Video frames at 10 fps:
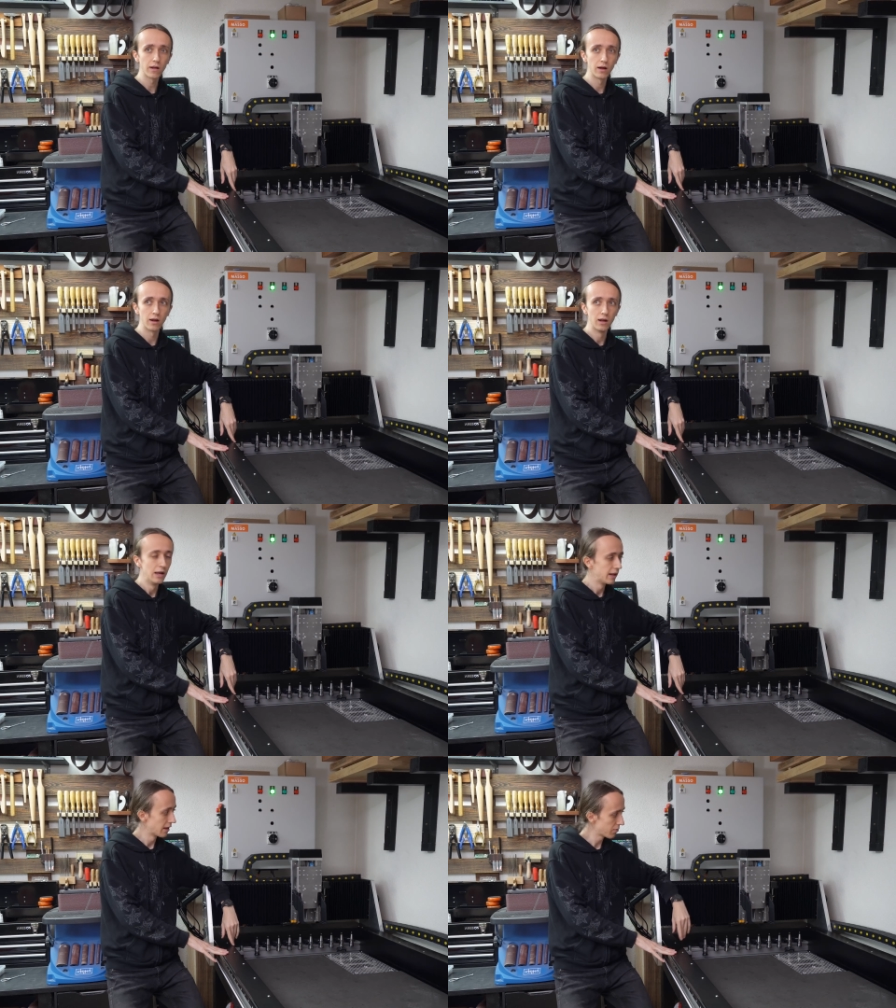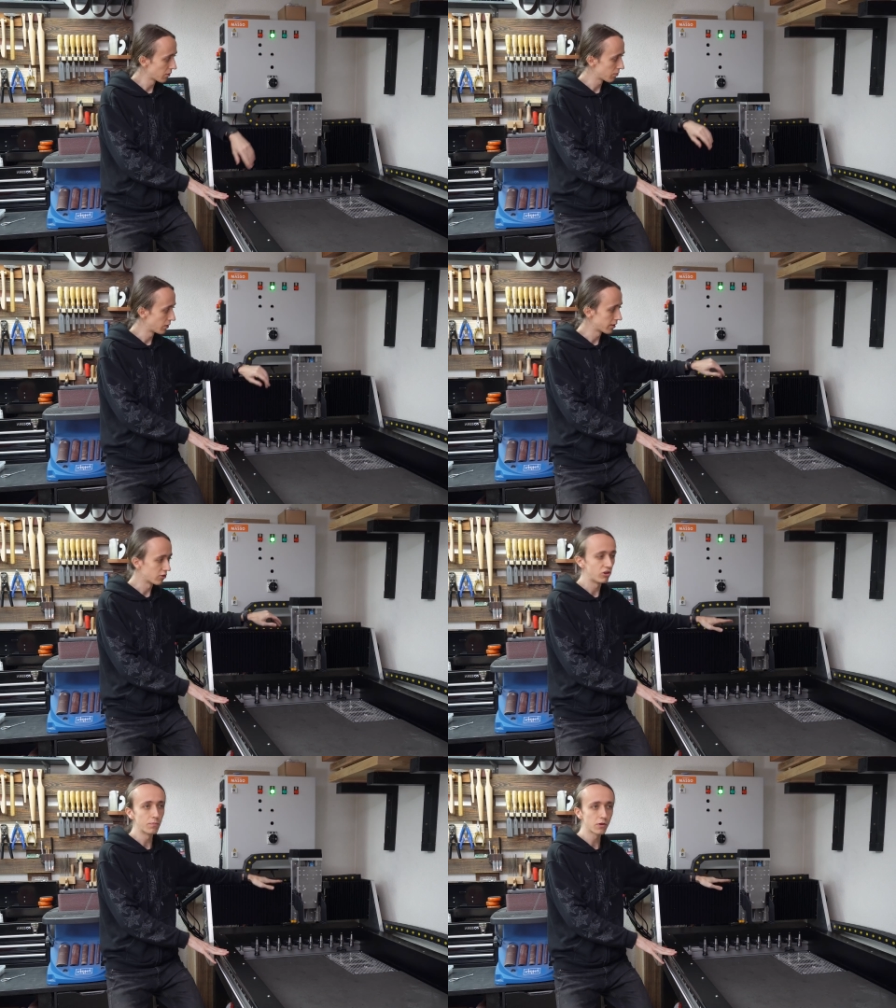Uh, this was one of the
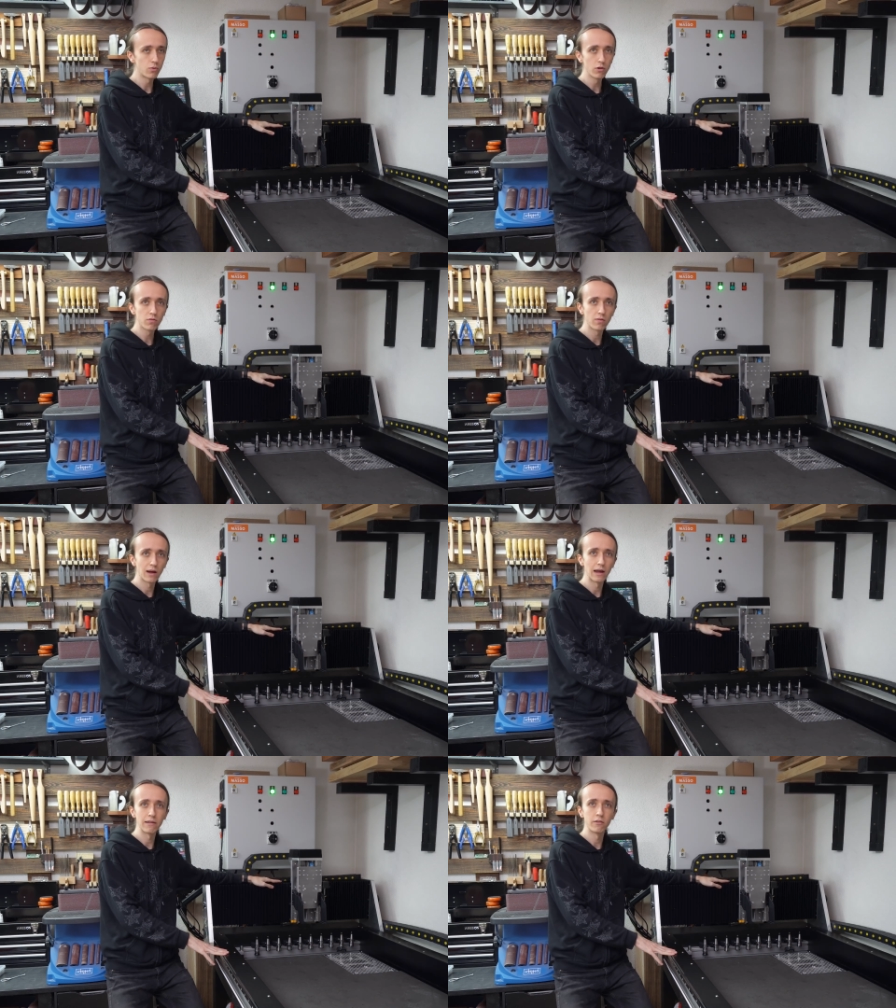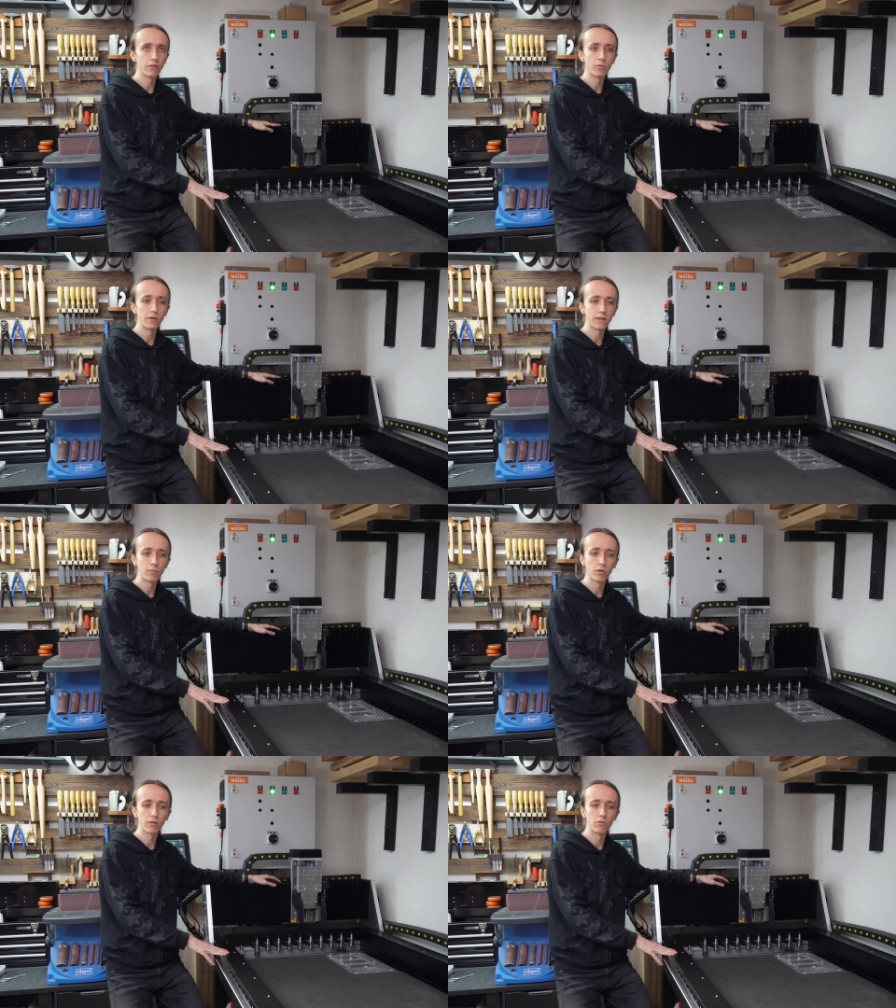cheaper quotes. I had another one that
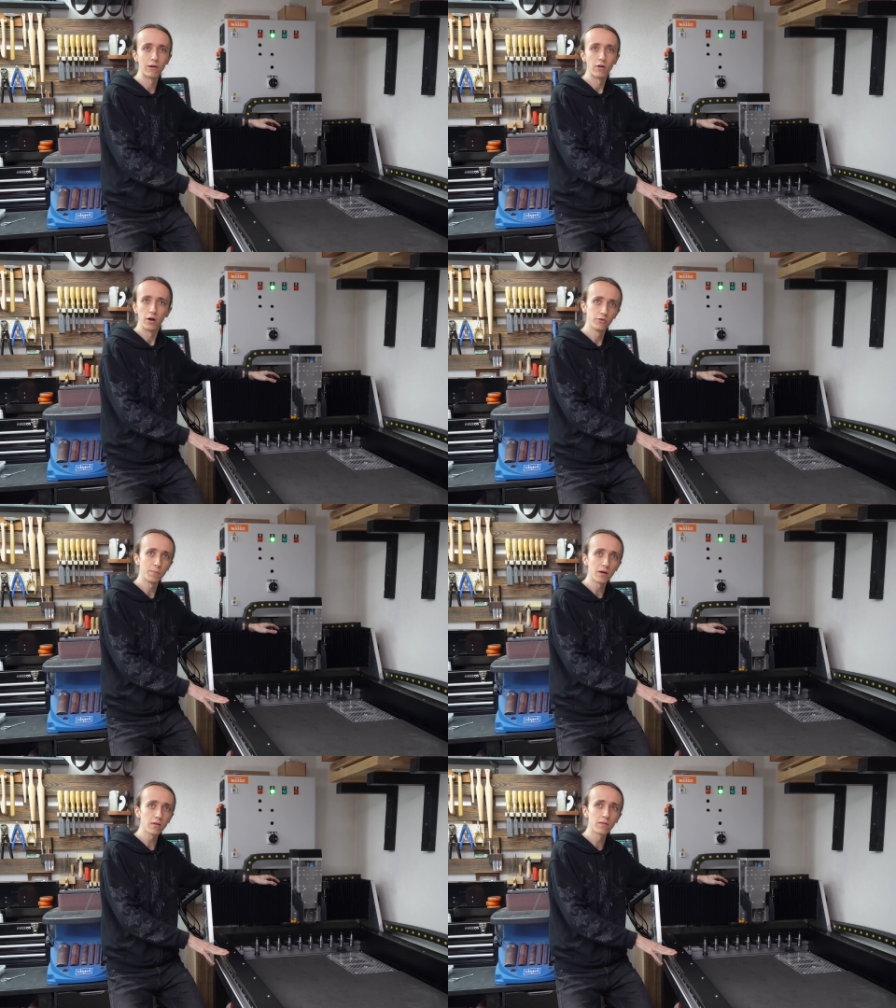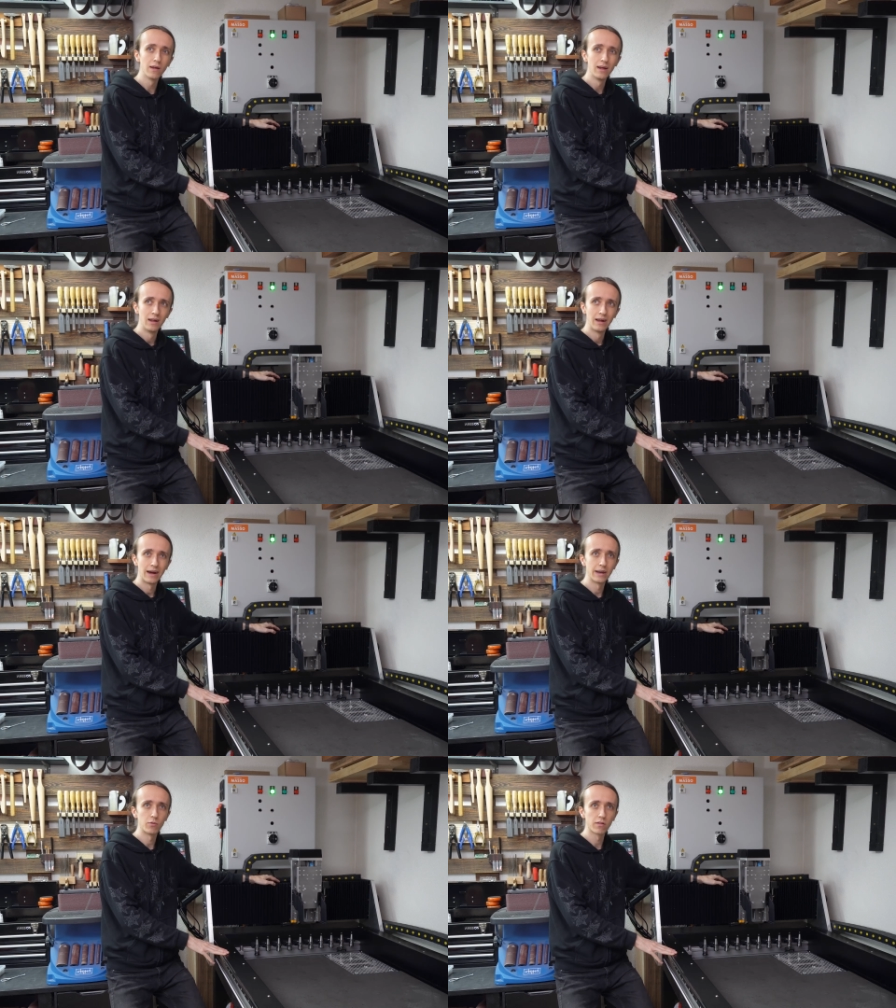was around 100 bucks,
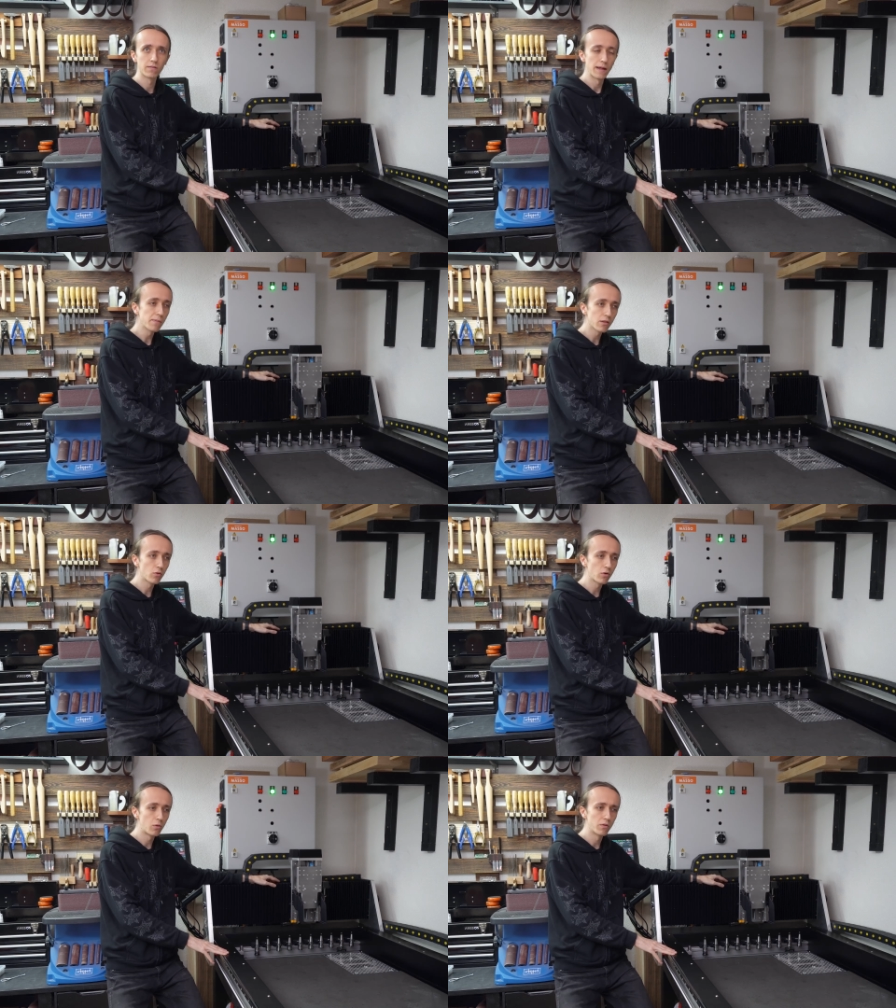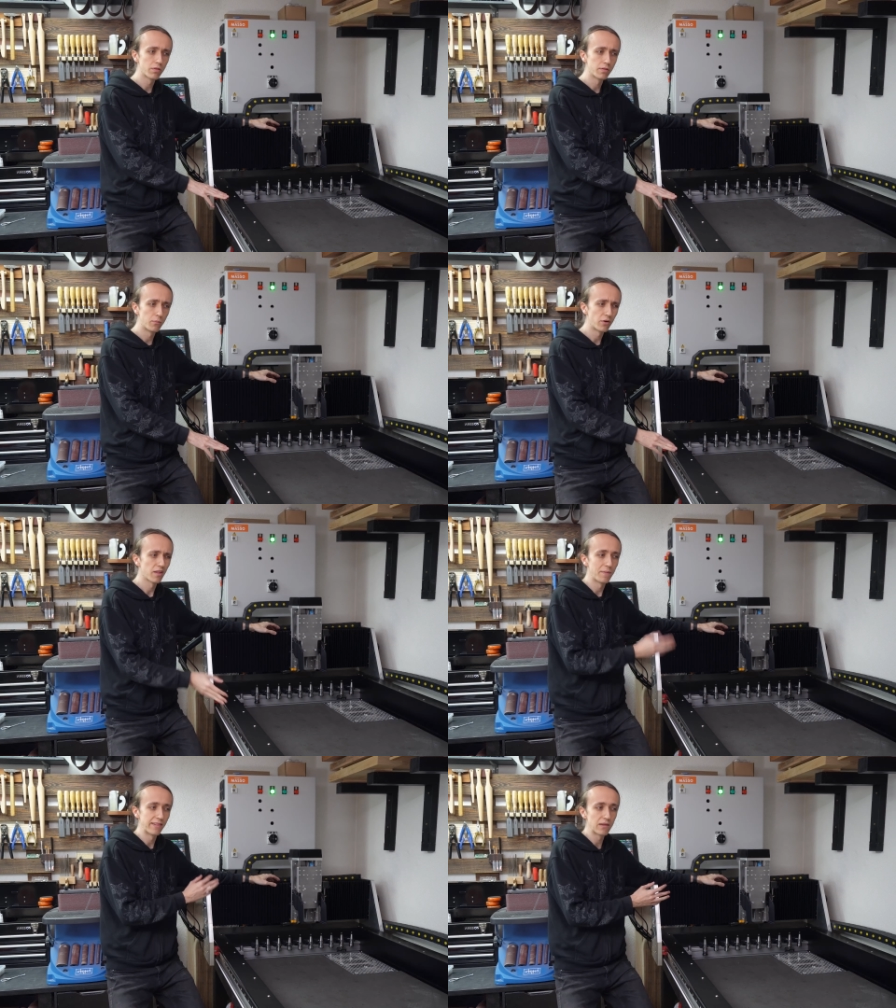and I was tempted to go with the more
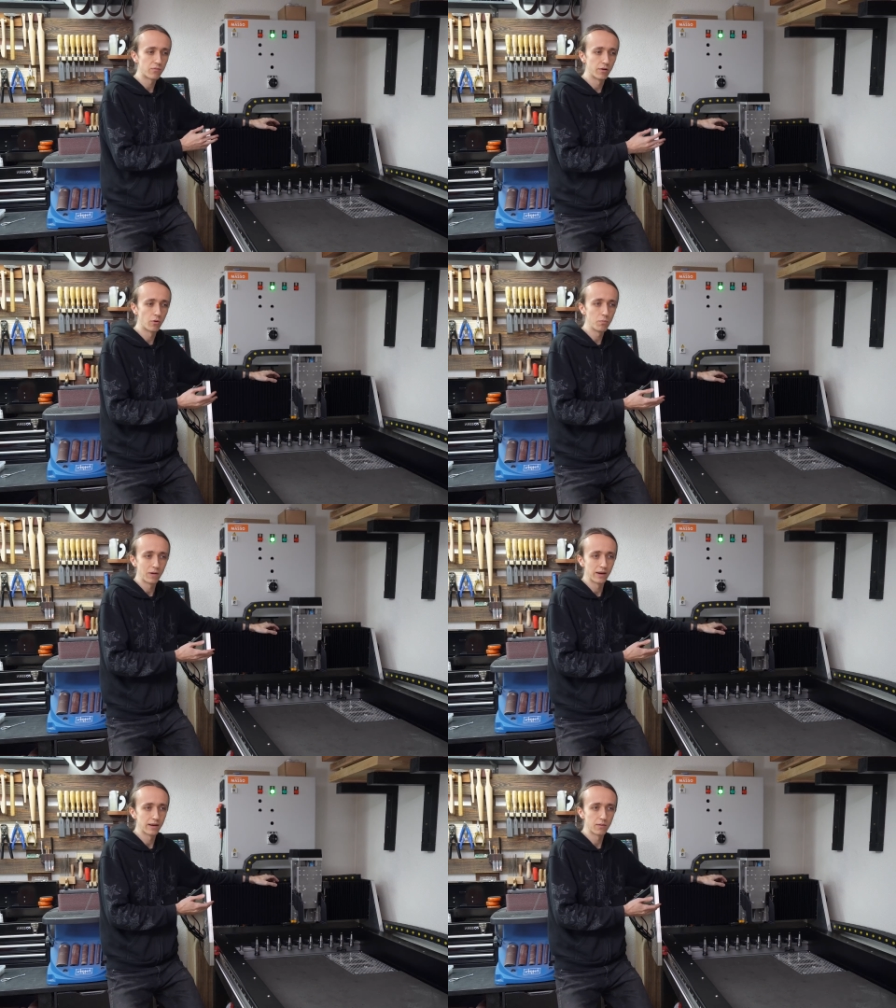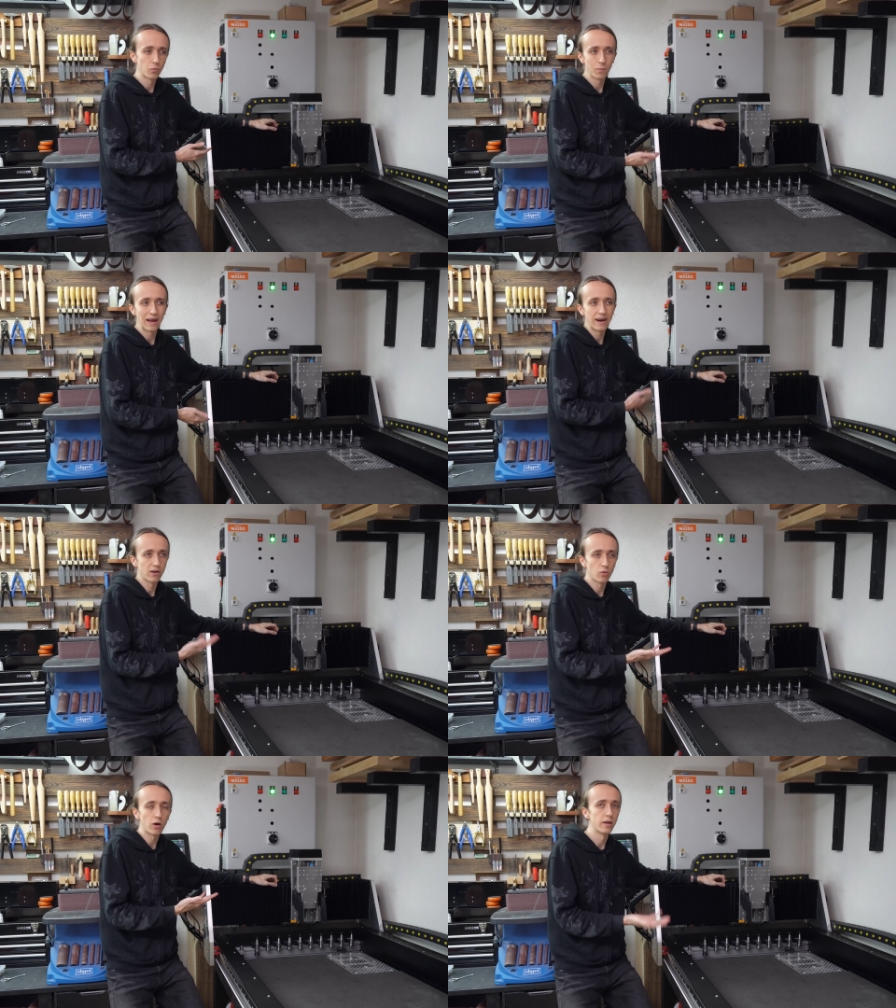expensive one, hoping that it would be higher
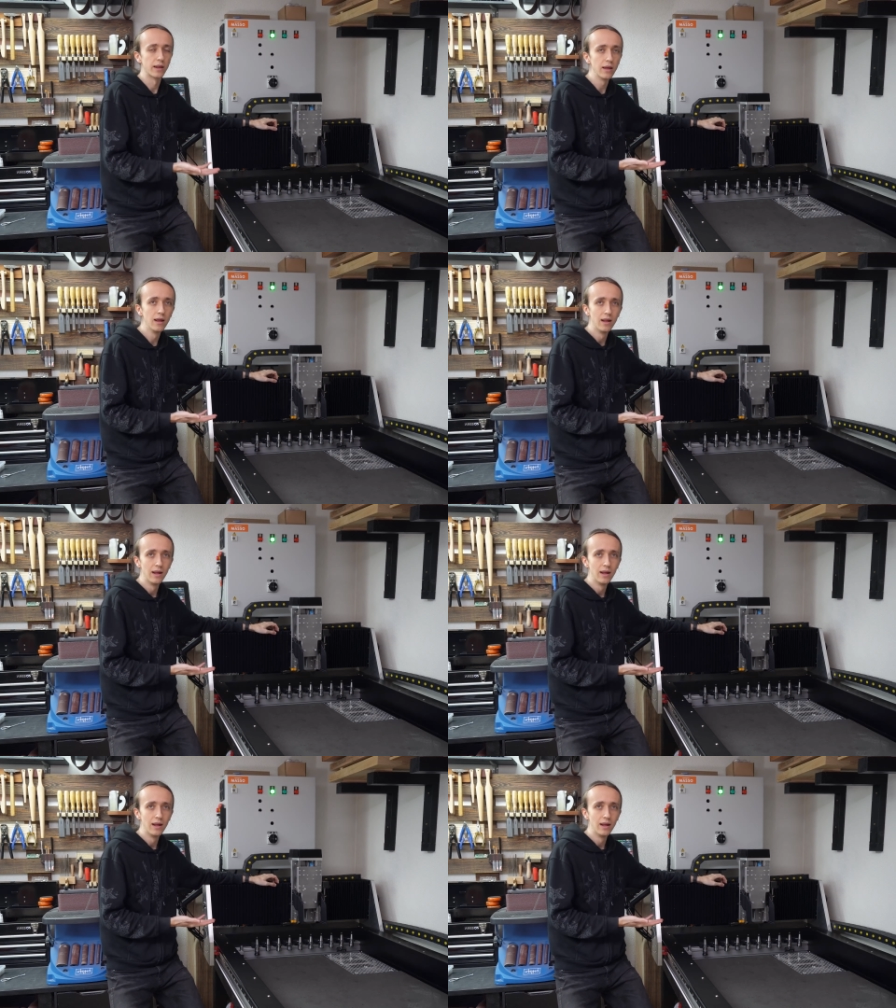quality.